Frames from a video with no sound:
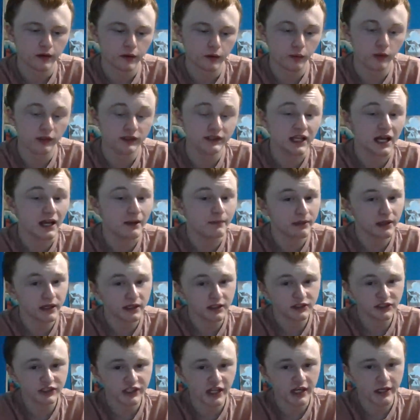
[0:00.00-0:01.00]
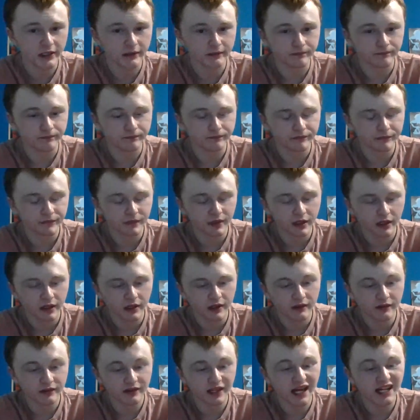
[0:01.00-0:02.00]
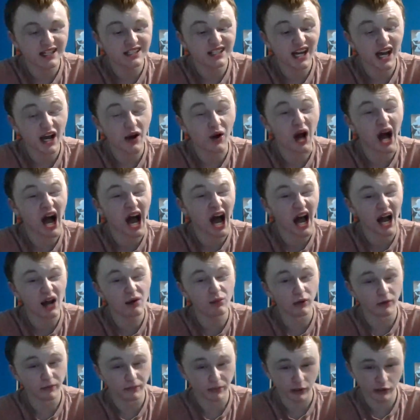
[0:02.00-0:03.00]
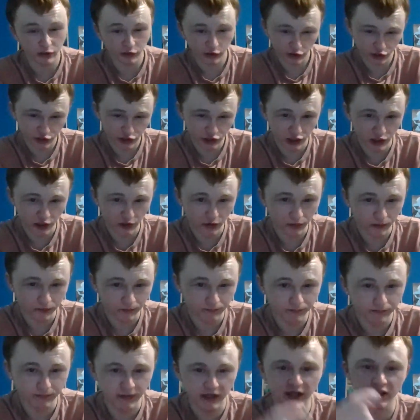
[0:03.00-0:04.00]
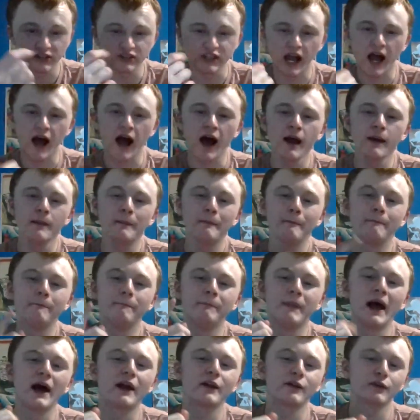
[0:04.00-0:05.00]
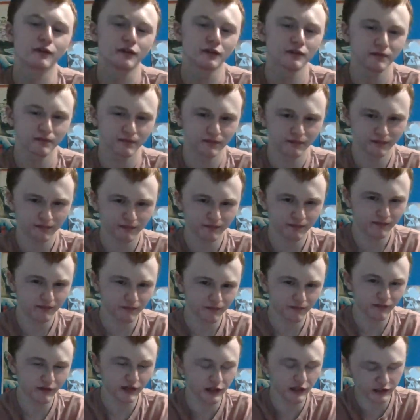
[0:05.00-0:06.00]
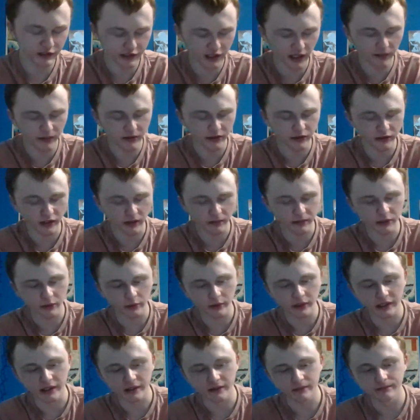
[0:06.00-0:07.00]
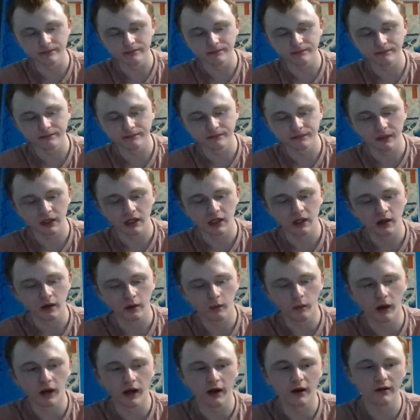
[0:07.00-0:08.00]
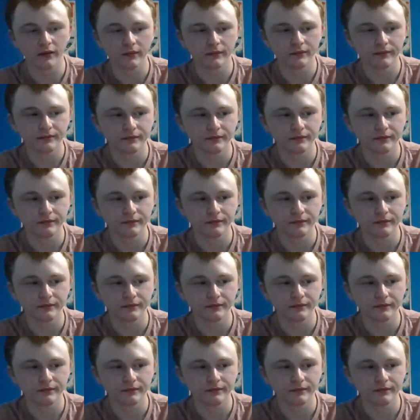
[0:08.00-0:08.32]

with that being said, that's how I would book the show. Because I'm better than the WWE. Well,